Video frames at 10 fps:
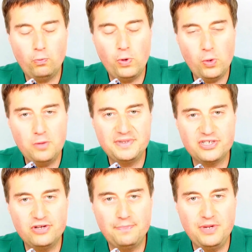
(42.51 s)
We will be
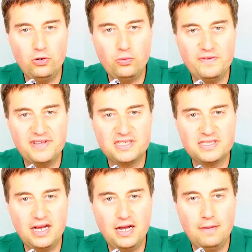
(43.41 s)
doing a build with this
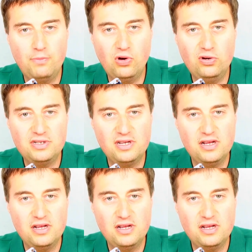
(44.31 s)
uh, board